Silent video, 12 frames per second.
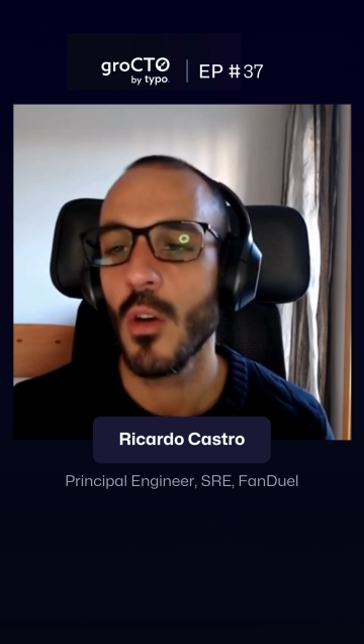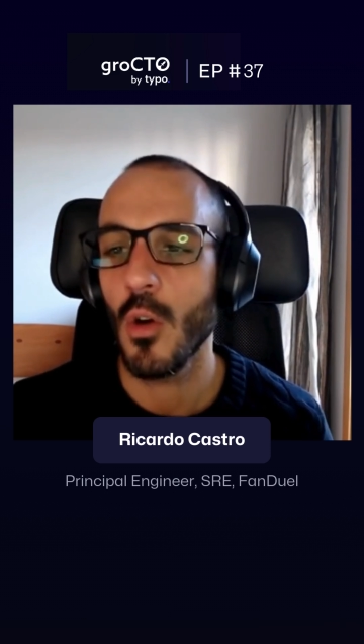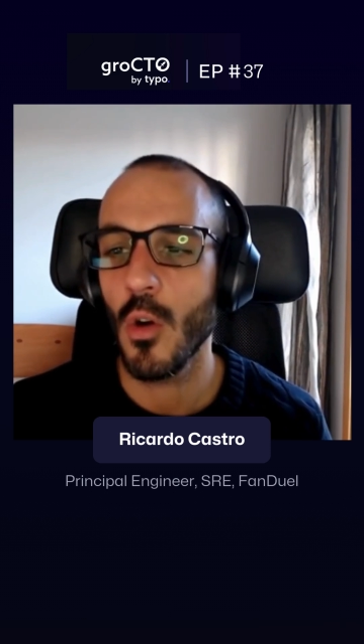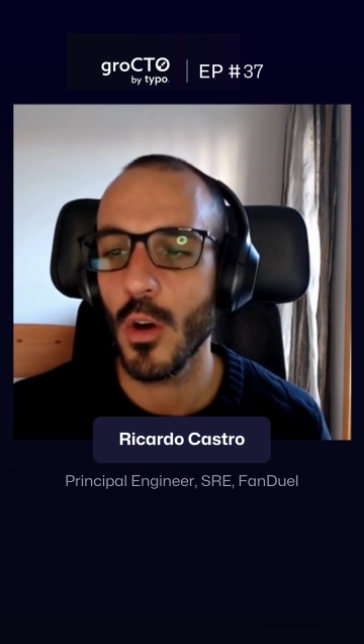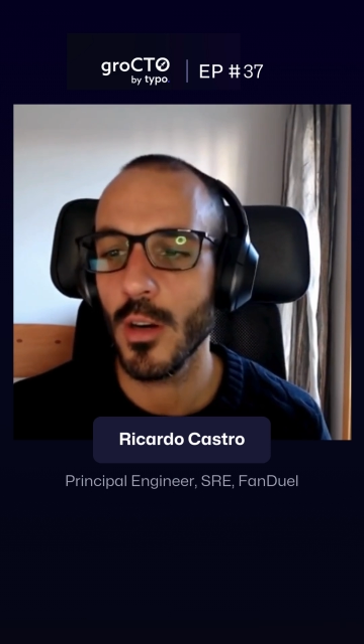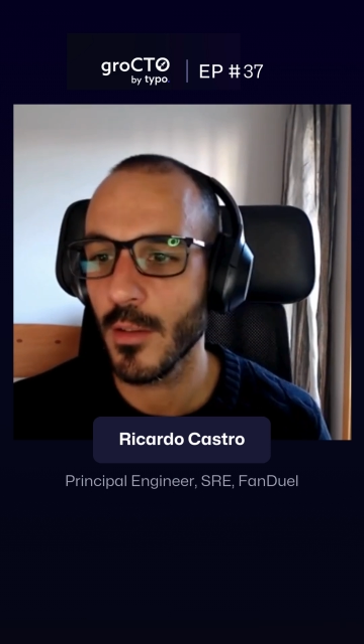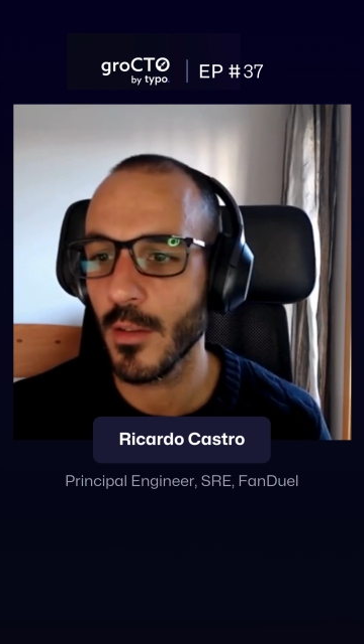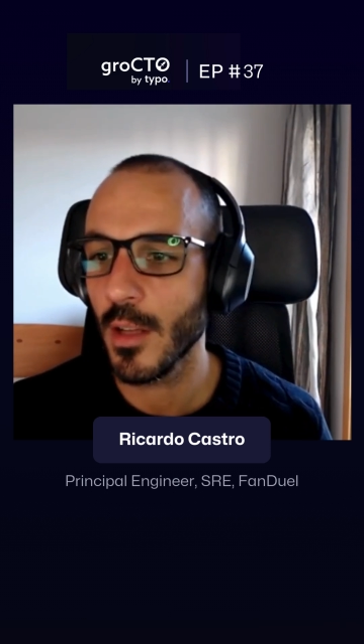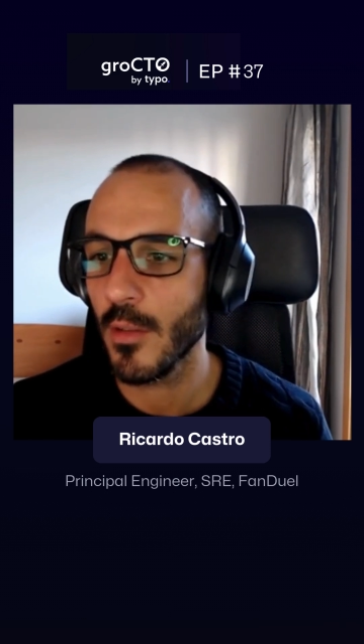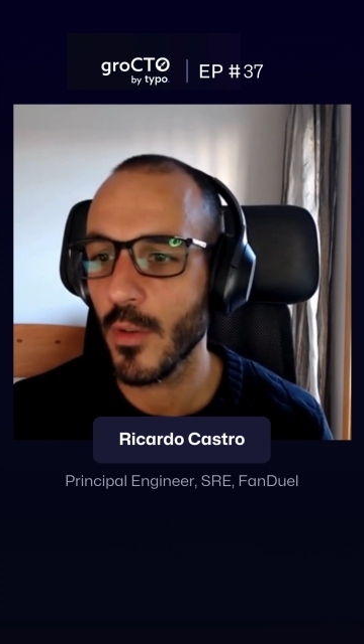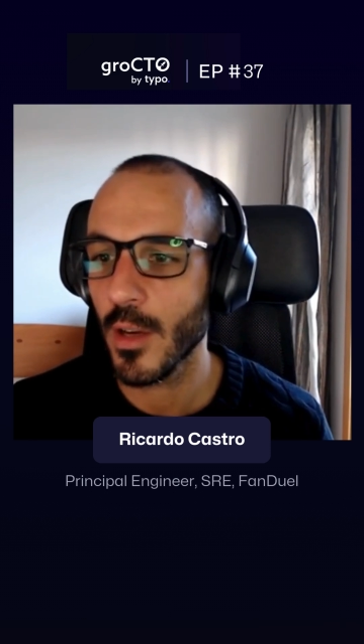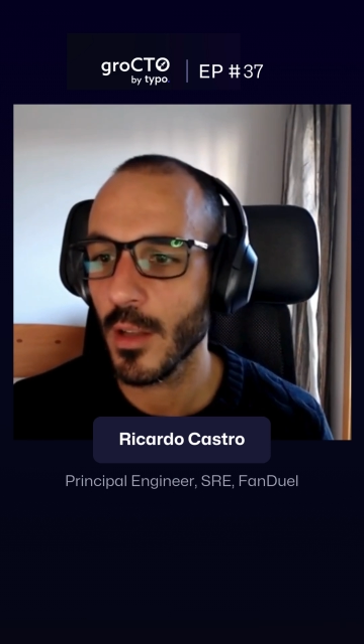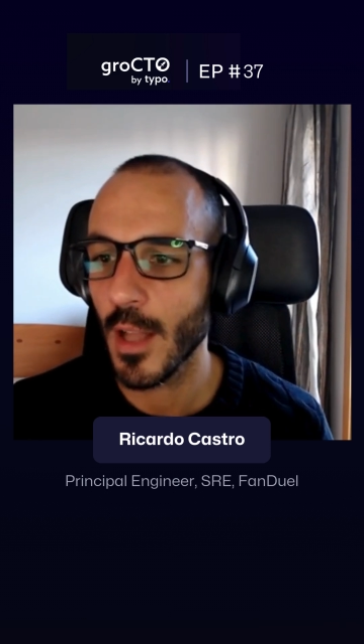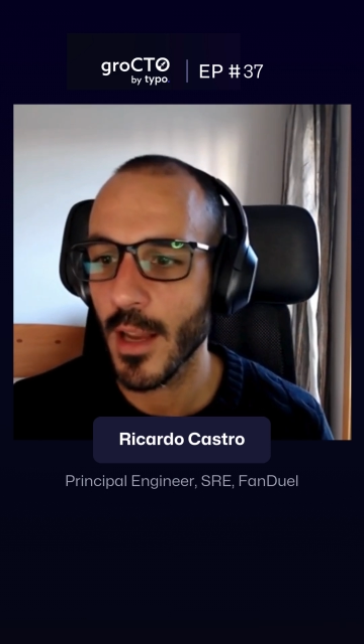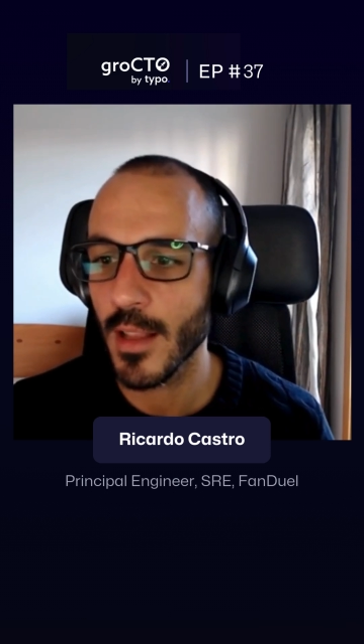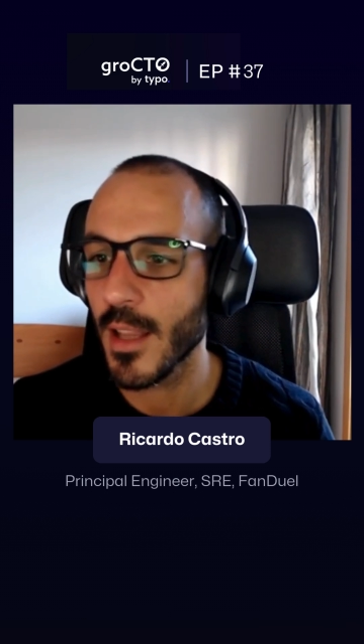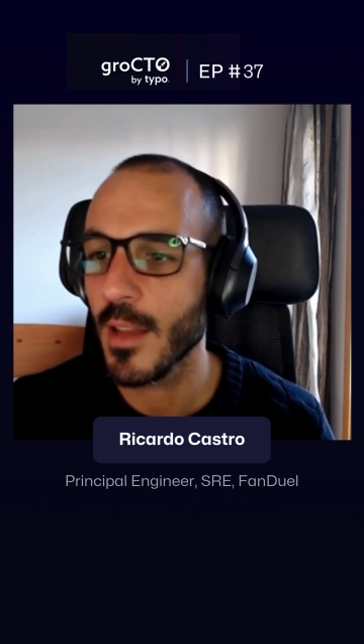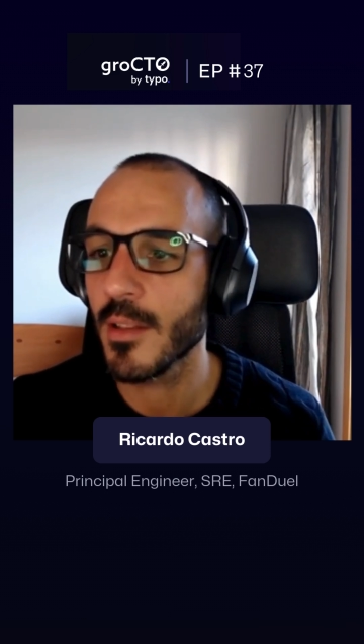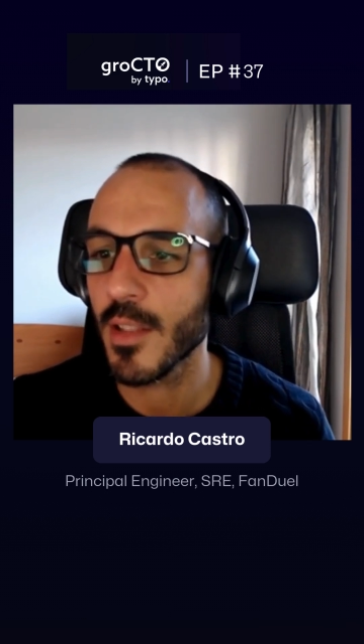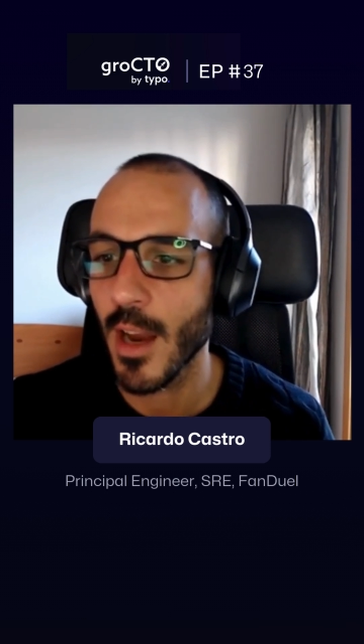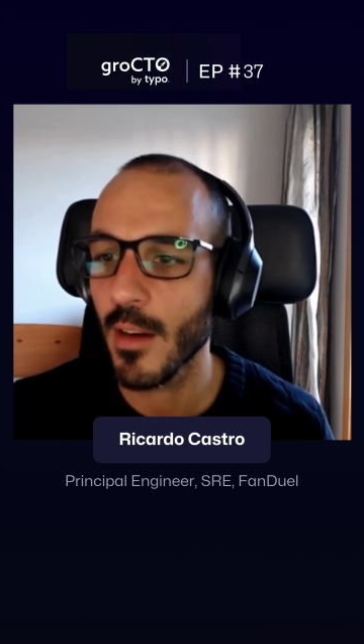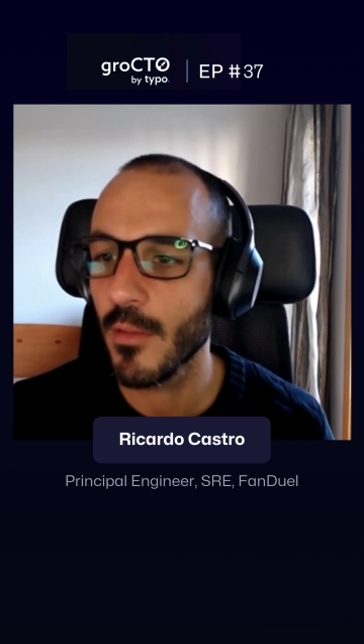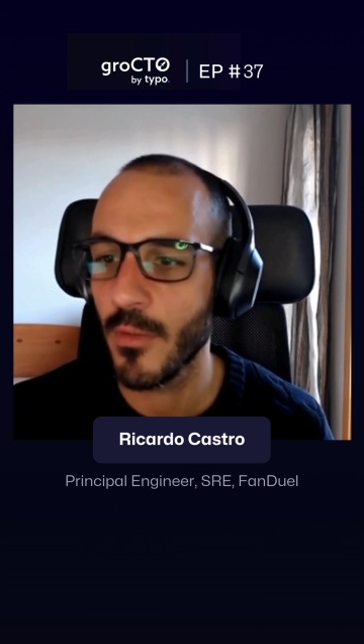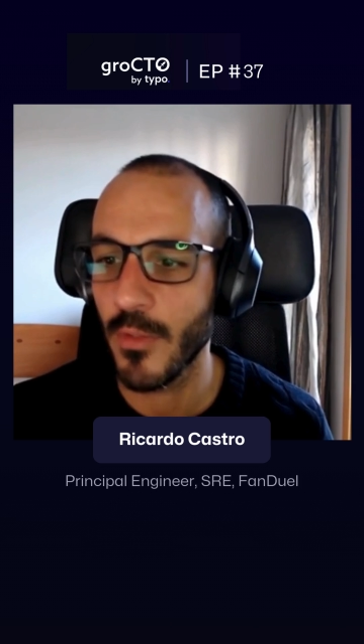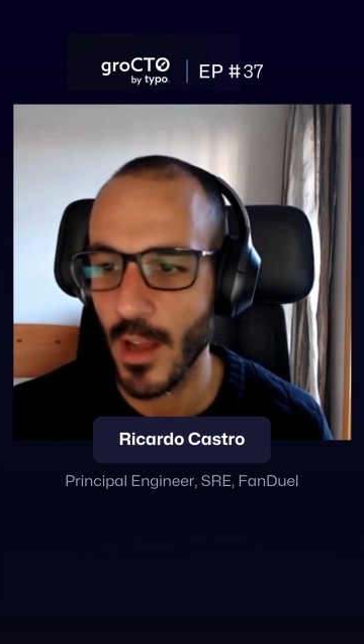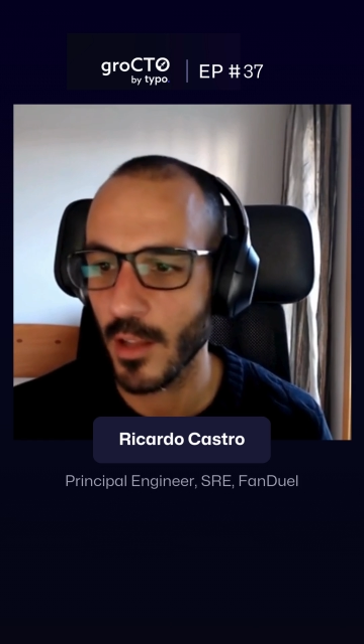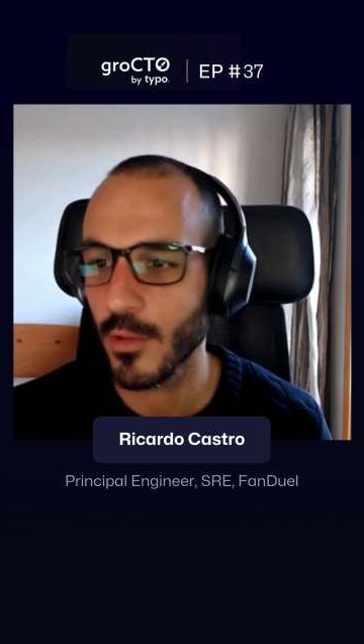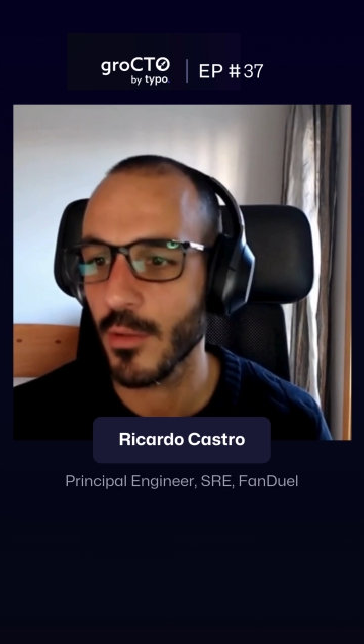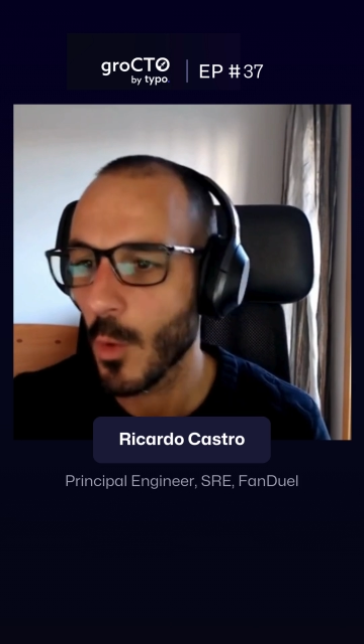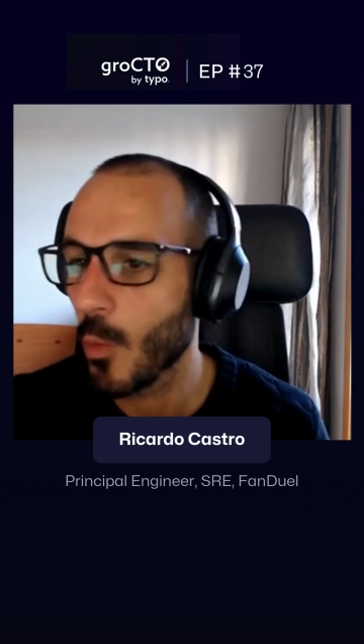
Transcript: or delivering like the entire value